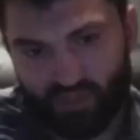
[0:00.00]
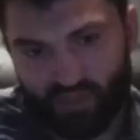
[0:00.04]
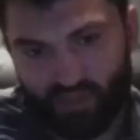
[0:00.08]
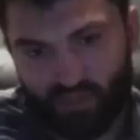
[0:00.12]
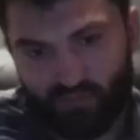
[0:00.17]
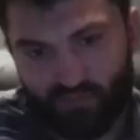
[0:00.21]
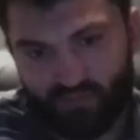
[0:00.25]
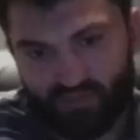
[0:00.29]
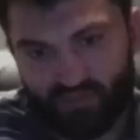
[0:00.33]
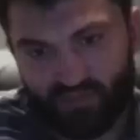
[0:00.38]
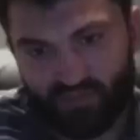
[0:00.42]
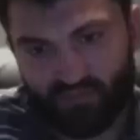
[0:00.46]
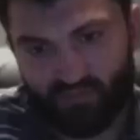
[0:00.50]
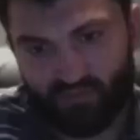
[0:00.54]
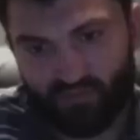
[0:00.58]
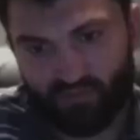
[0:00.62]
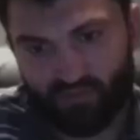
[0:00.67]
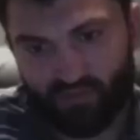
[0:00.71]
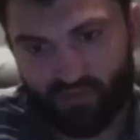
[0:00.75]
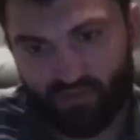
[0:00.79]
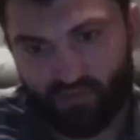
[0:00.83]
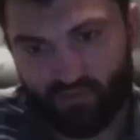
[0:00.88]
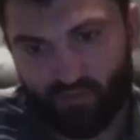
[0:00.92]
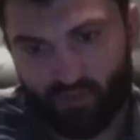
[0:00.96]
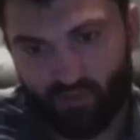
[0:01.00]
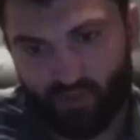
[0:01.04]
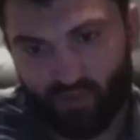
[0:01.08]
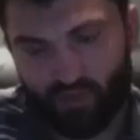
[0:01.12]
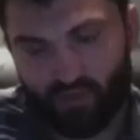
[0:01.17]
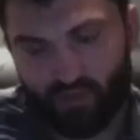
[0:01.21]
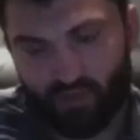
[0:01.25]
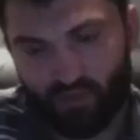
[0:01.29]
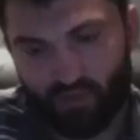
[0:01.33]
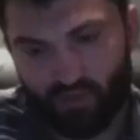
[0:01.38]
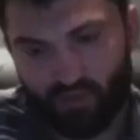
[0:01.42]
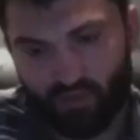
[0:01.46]
obviously fought on
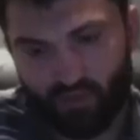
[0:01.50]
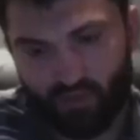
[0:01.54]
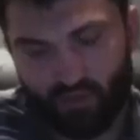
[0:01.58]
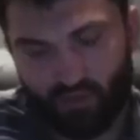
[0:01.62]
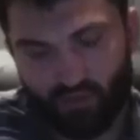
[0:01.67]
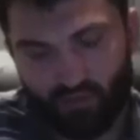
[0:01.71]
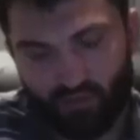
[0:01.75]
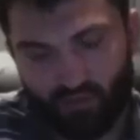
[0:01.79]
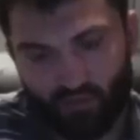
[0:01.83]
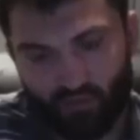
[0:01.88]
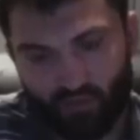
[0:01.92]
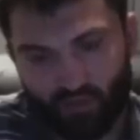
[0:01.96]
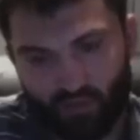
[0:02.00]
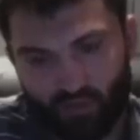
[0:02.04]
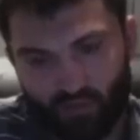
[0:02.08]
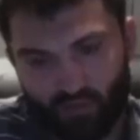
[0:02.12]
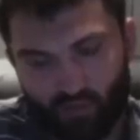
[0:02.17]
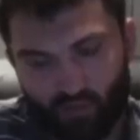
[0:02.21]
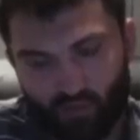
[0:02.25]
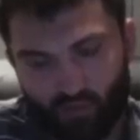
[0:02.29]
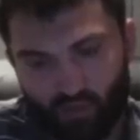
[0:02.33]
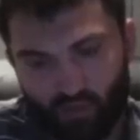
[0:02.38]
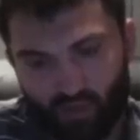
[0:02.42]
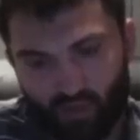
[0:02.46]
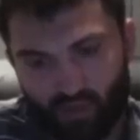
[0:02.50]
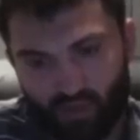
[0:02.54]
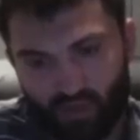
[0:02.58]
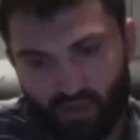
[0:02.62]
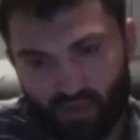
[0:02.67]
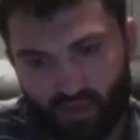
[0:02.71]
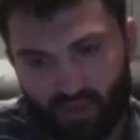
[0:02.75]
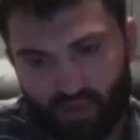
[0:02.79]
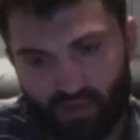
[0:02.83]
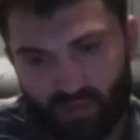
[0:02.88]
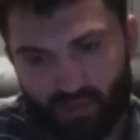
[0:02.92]
one leg,